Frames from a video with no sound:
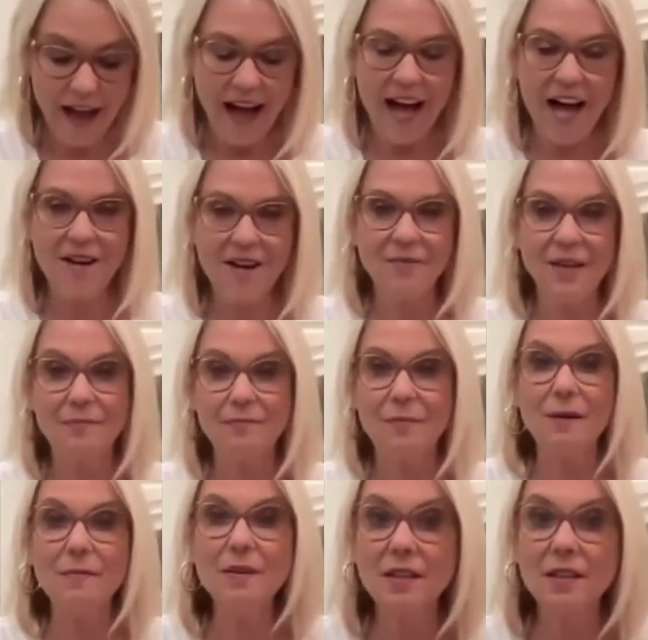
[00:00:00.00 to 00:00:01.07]
Um,
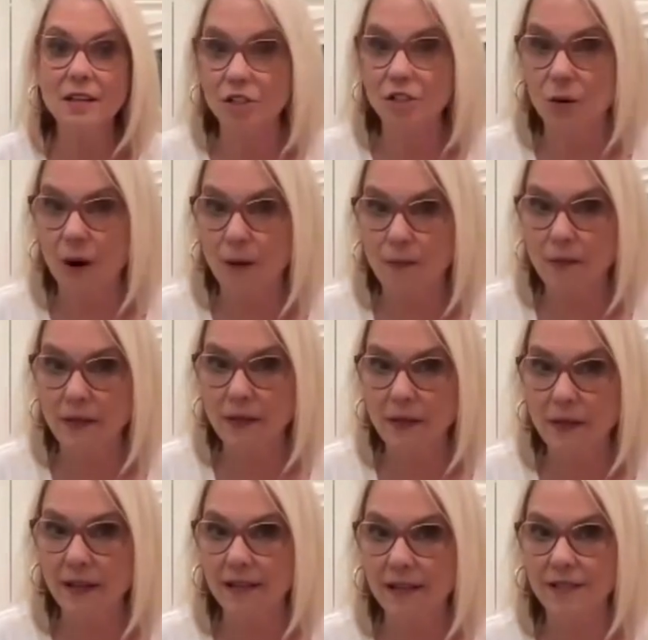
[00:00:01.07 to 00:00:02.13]
maybe show up in the
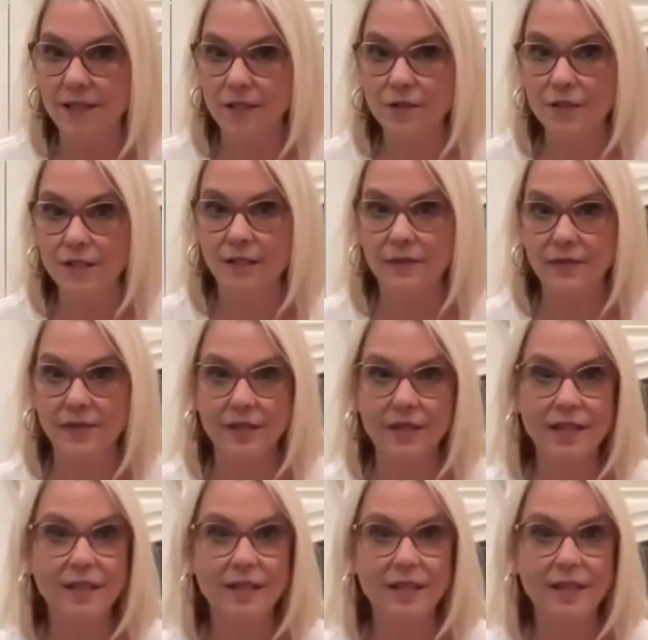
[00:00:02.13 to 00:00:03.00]
exclusives.